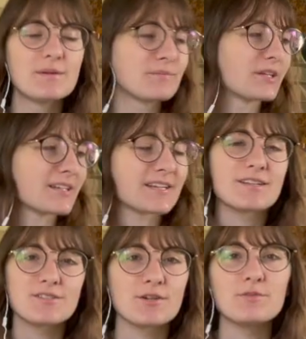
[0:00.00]
because I
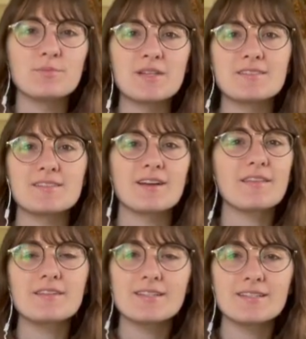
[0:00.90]
sewed pieces on
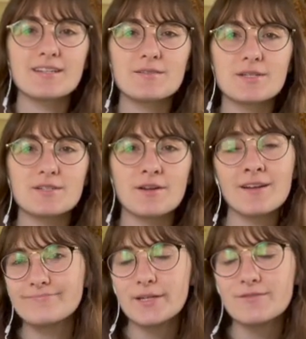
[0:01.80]
that didn't need to be sewed on,
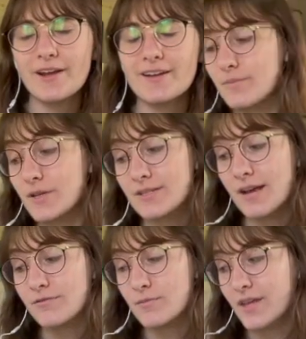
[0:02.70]
but it's fine.
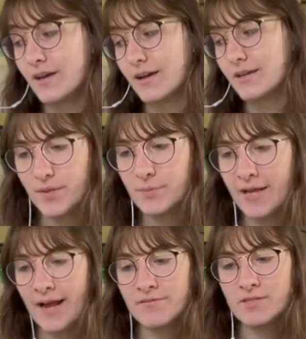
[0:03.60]
Aside from that, I
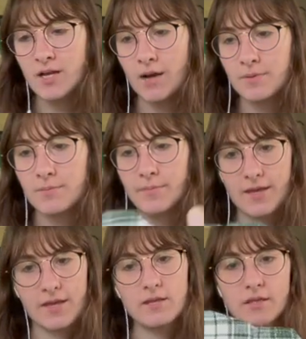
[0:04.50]
have the top
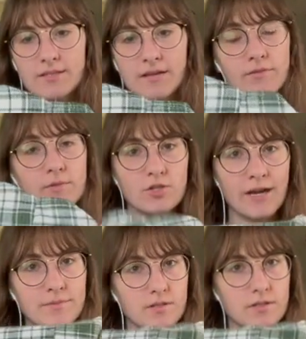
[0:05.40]
made, aside from the
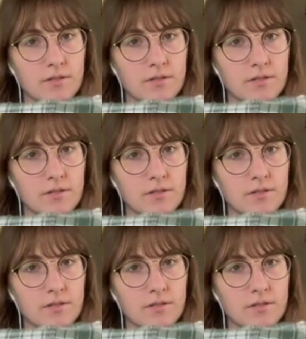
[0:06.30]
straps.